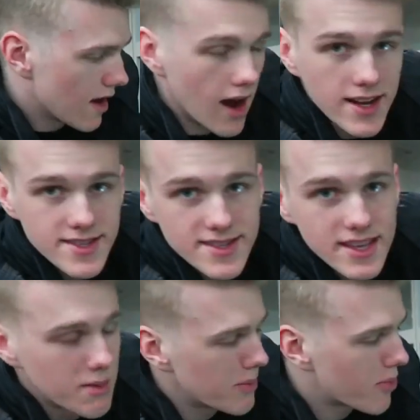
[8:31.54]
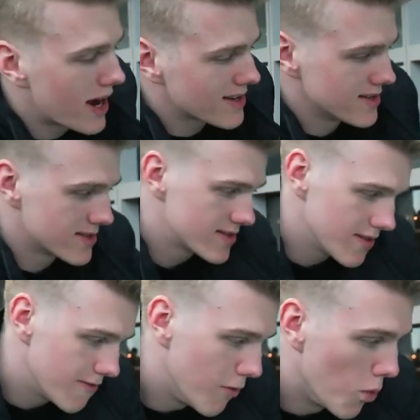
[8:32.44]
Alright, so this is going to be practice
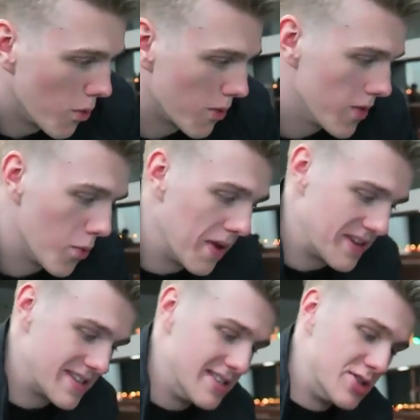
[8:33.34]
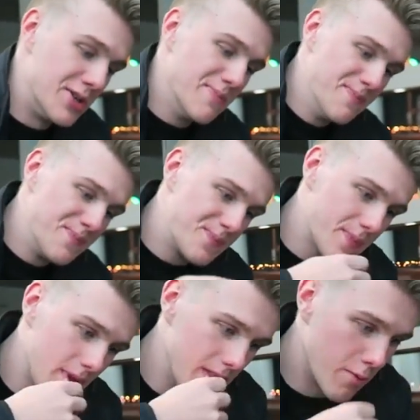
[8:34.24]
for the Wellington Gym.
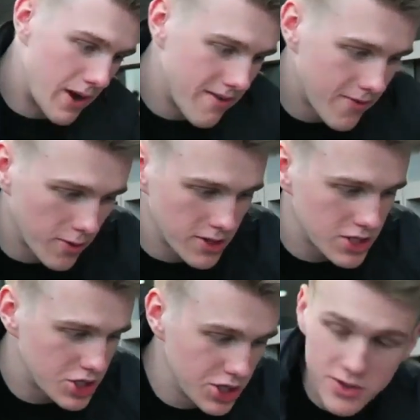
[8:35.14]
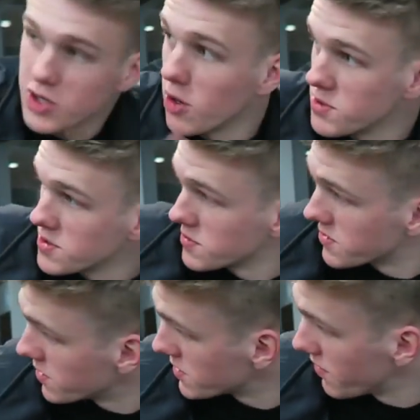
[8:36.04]
The Rainforest Shield sculptures,
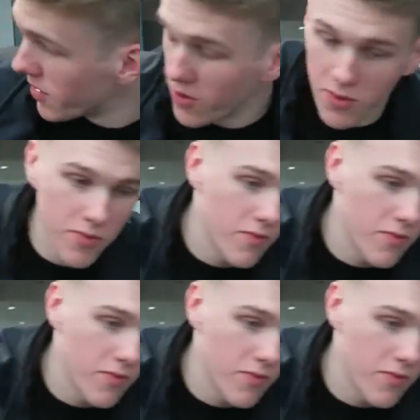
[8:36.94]
which are over there on